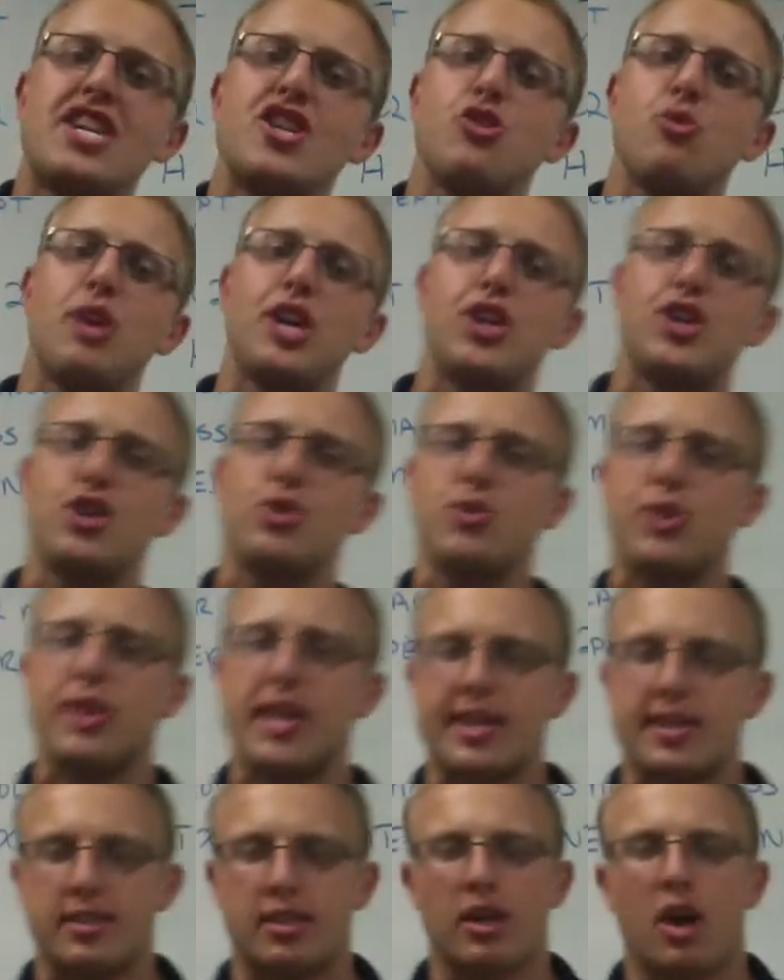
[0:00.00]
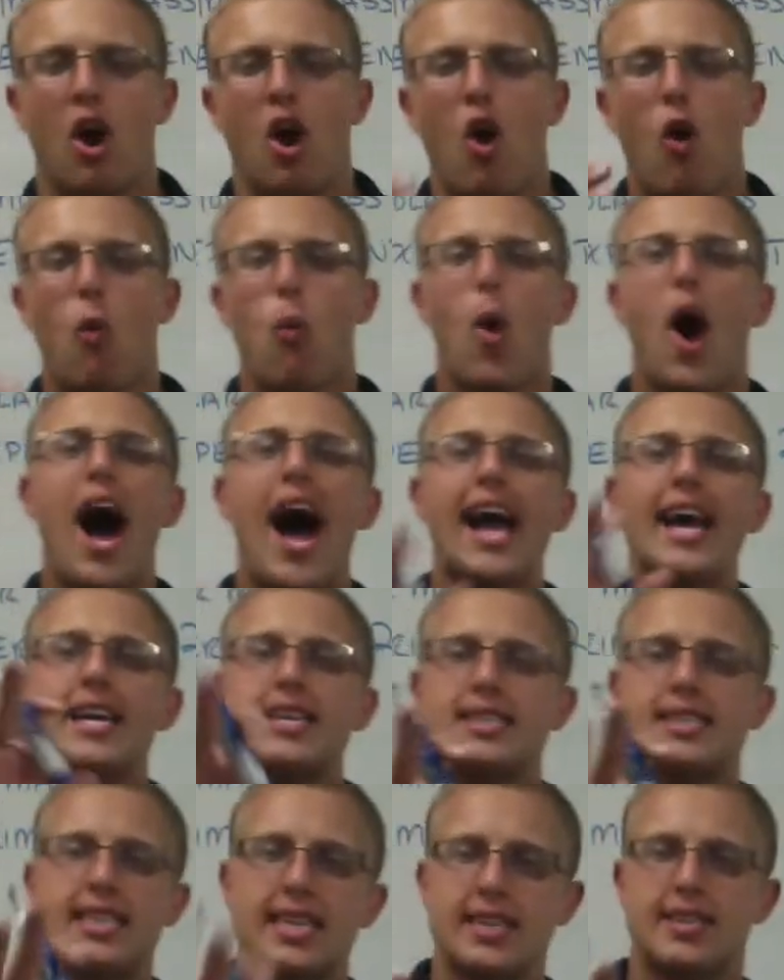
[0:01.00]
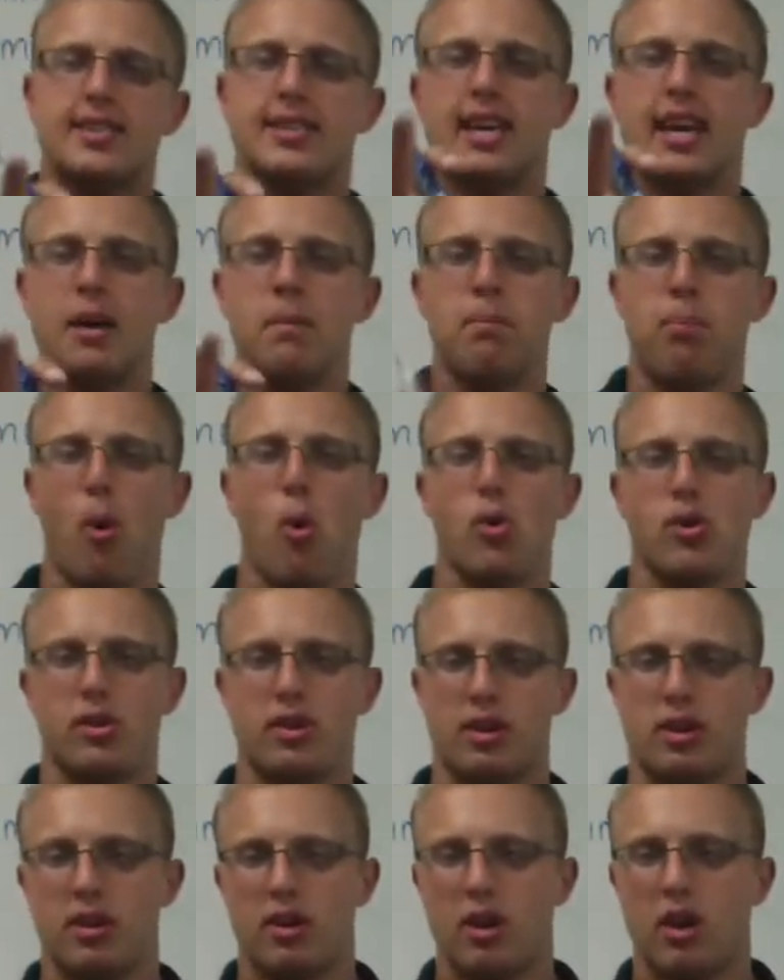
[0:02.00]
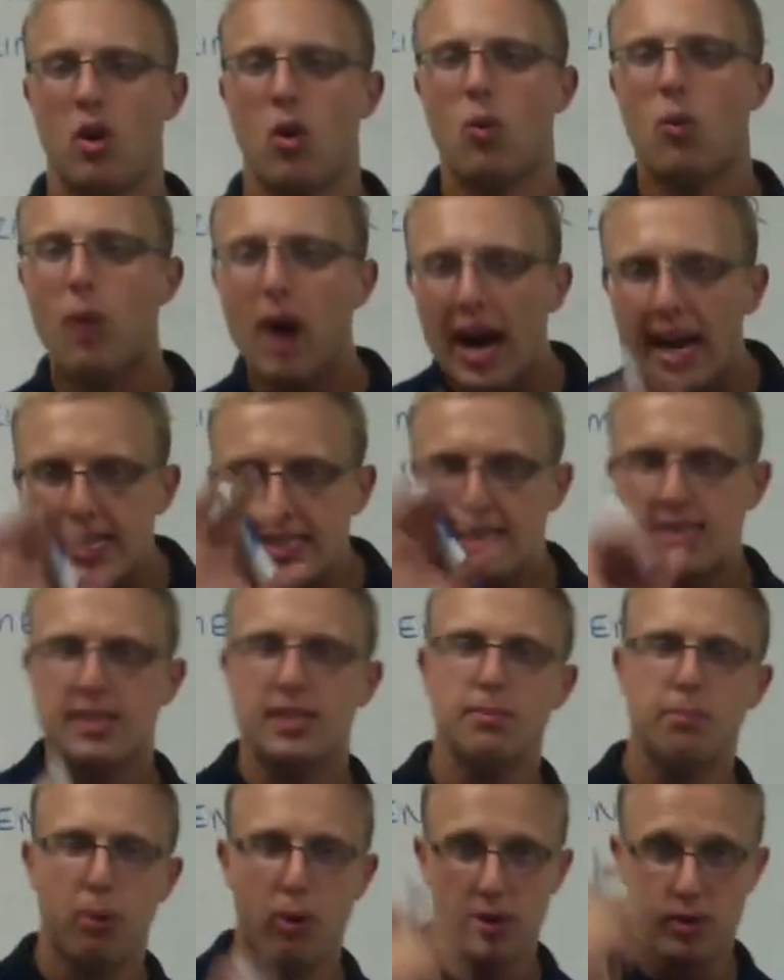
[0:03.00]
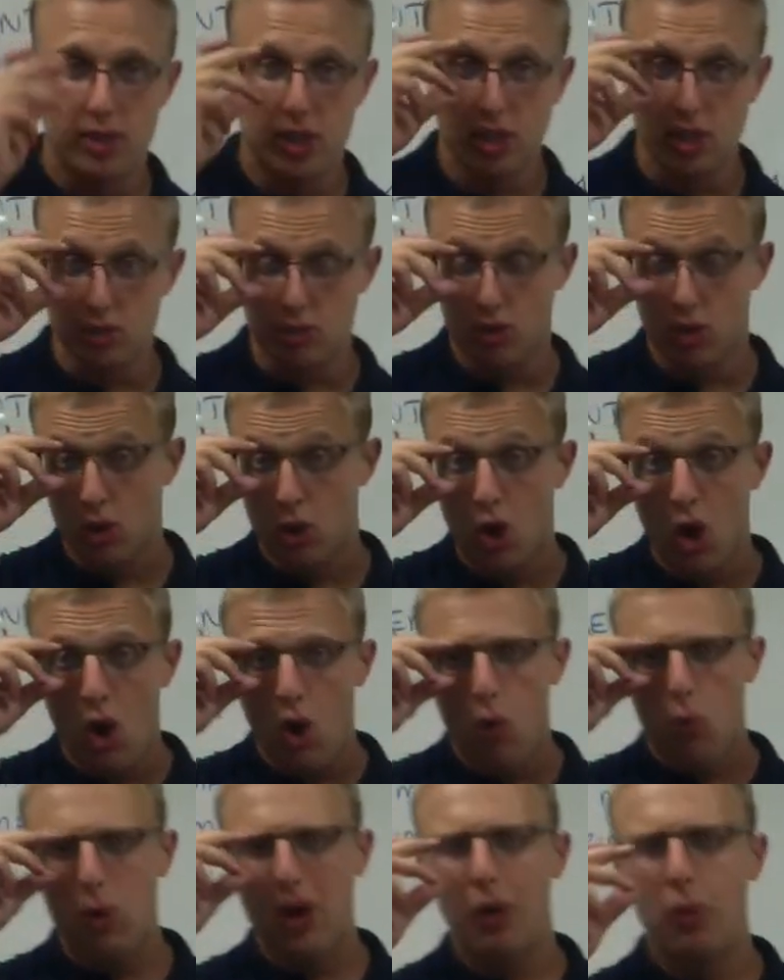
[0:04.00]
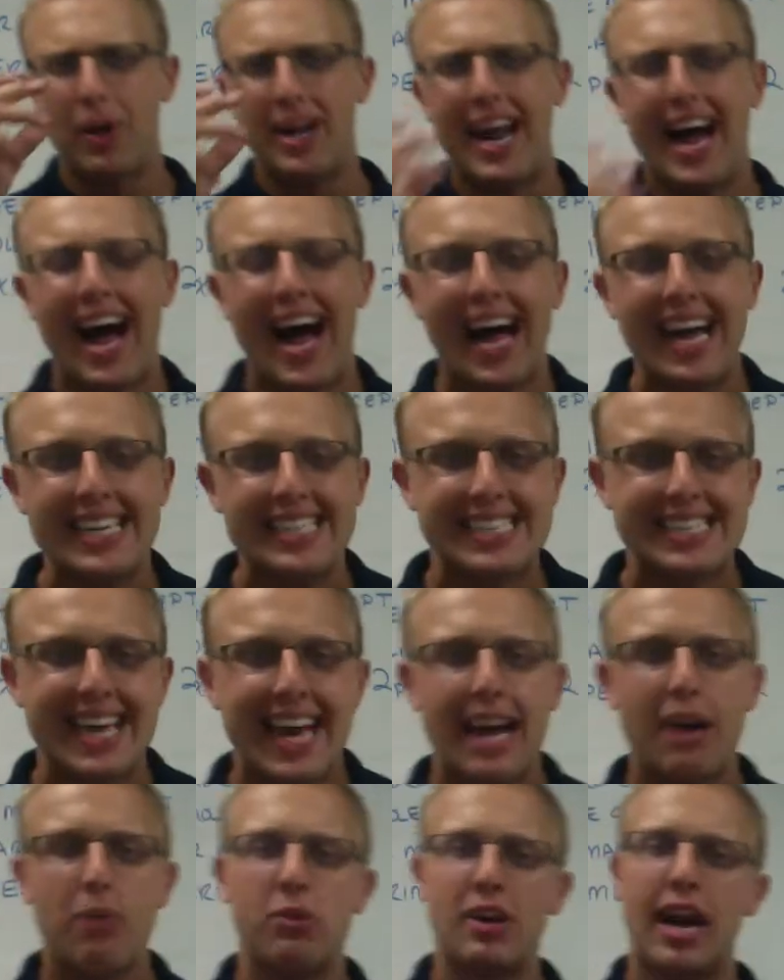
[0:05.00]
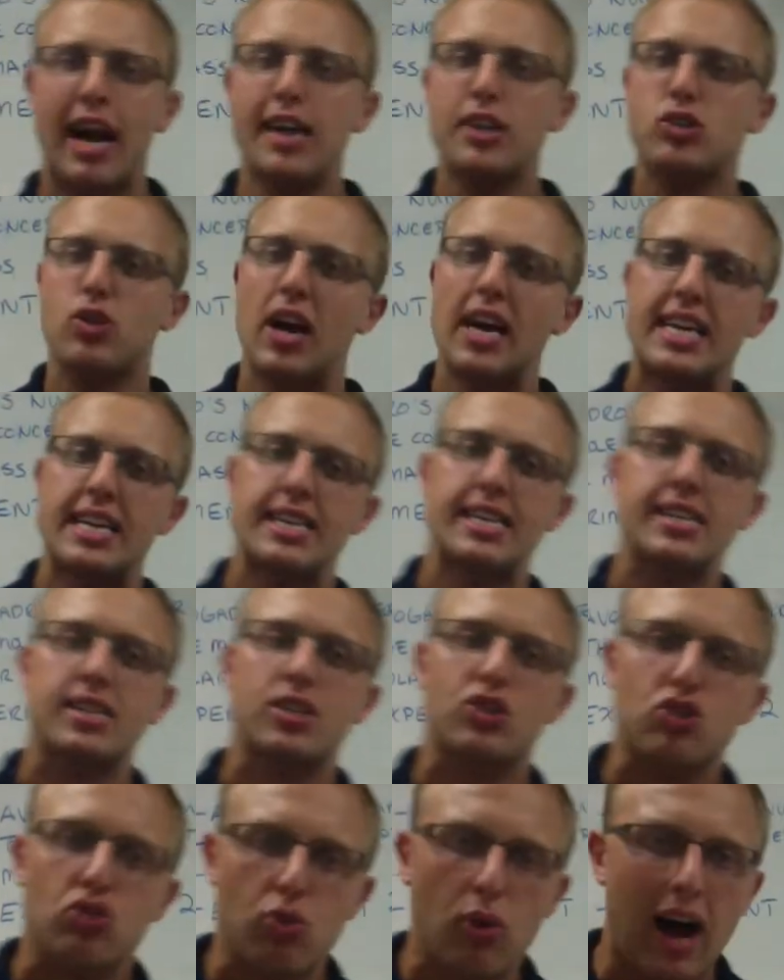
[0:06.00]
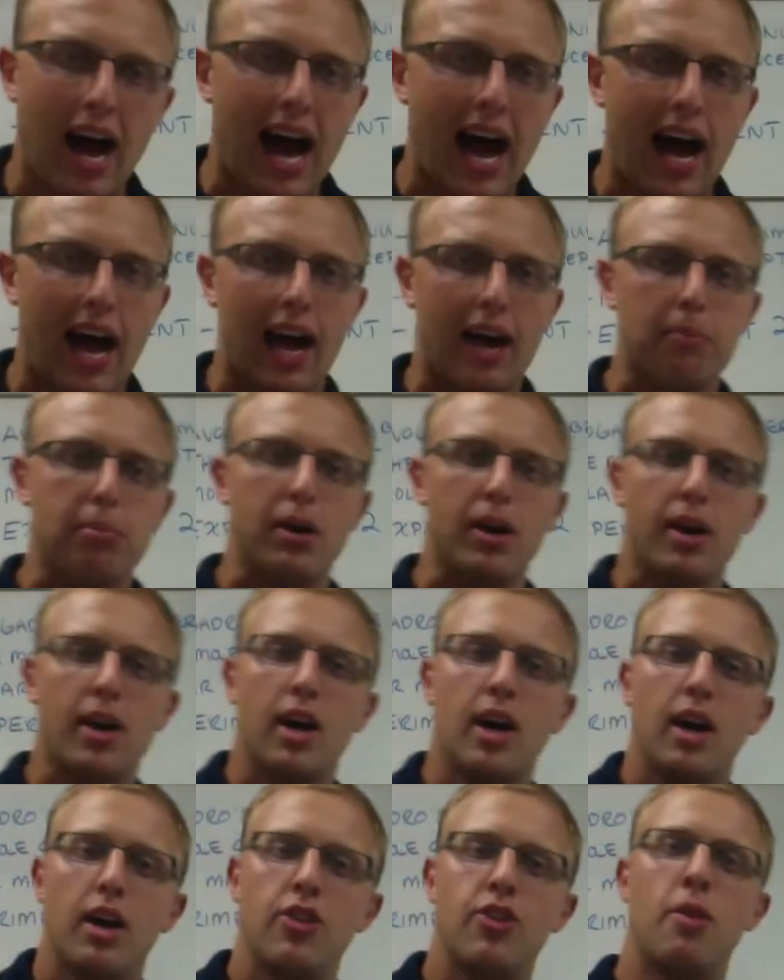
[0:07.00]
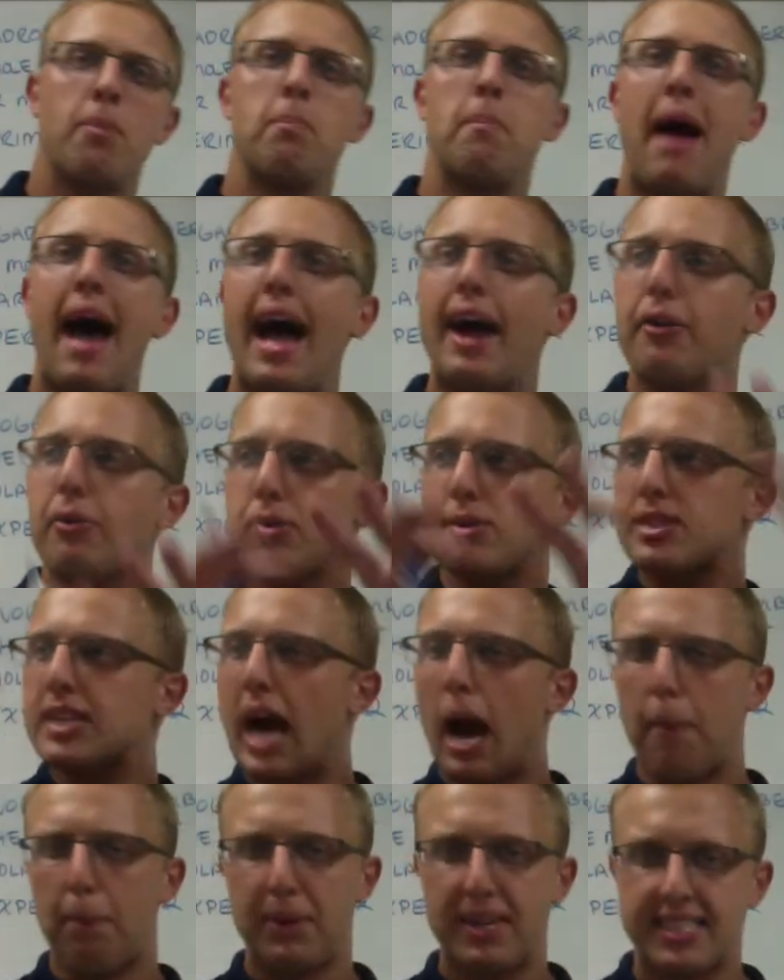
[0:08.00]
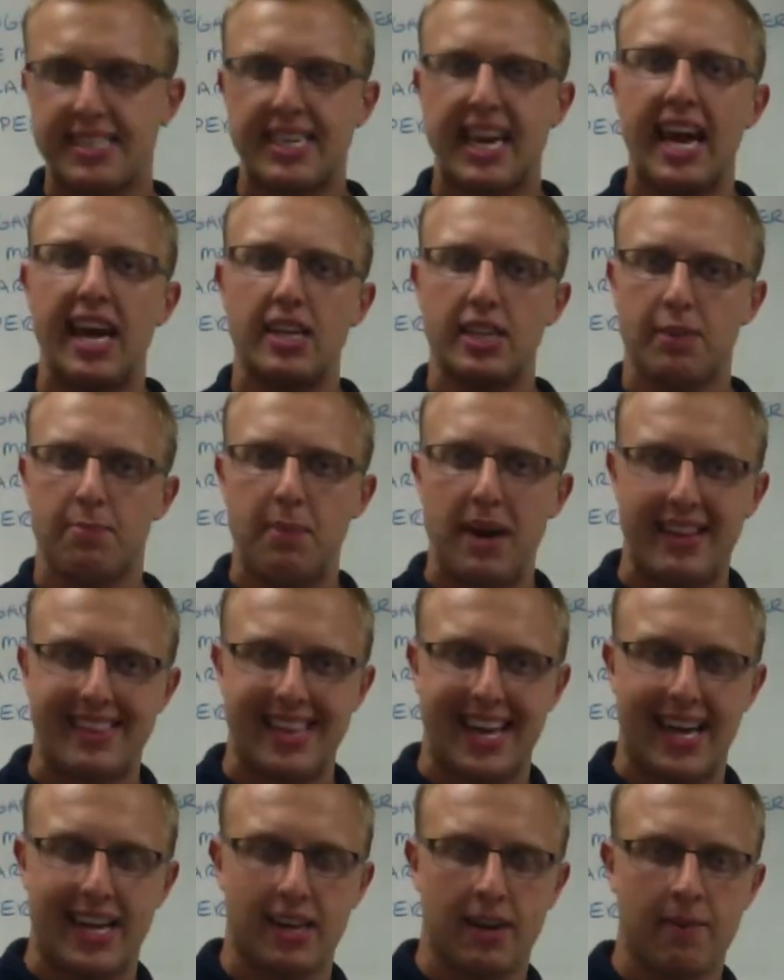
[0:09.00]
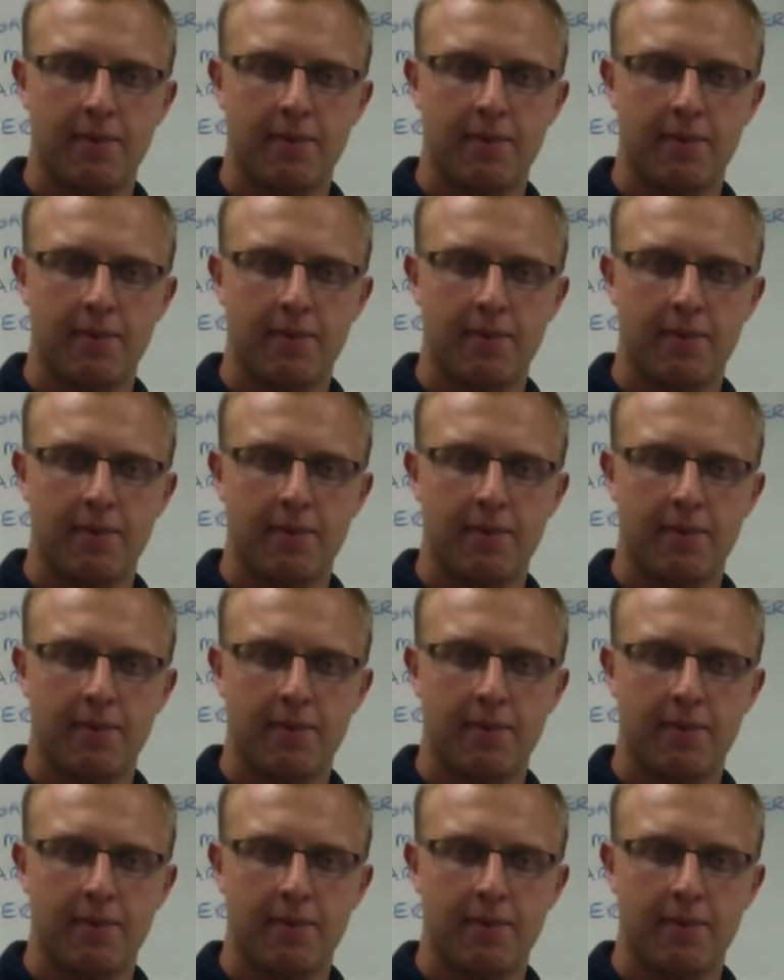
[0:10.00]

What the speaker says: do we do this? Why is this important? Why is this important to you? Well, when I try to describe the macroscopic scale of methane,